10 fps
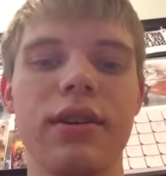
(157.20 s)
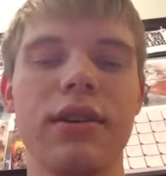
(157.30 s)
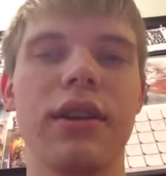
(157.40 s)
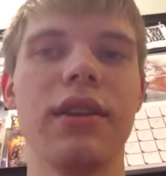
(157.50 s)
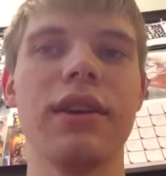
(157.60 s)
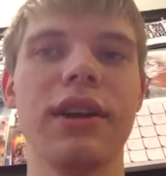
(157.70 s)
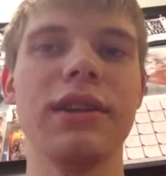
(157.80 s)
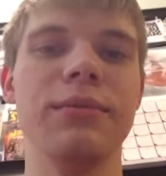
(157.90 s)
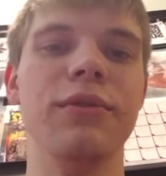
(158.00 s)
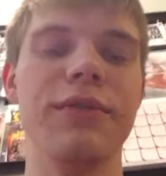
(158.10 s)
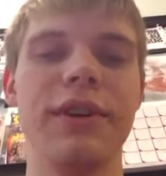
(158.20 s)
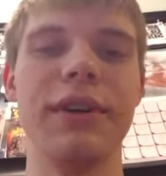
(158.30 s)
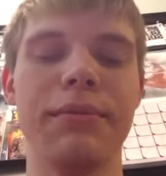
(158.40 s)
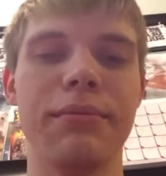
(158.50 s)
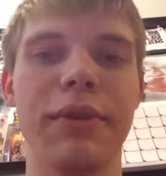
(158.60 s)
Nothing in the movie
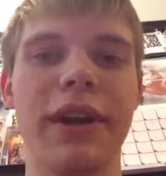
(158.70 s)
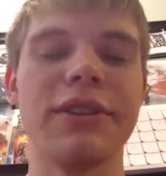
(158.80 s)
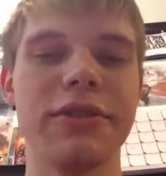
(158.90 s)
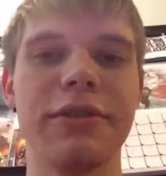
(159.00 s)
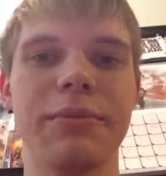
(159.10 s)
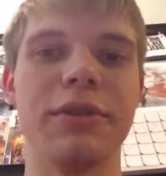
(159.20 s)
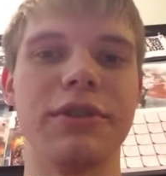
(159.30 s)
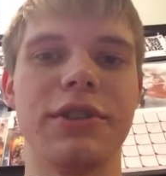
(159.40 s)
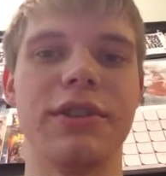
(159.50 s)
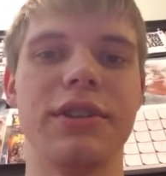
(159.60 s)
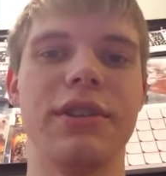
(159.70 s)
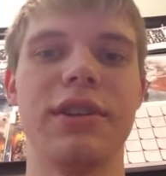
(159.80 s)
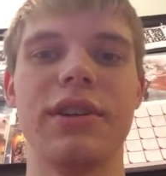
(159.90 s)
breaks your immersion.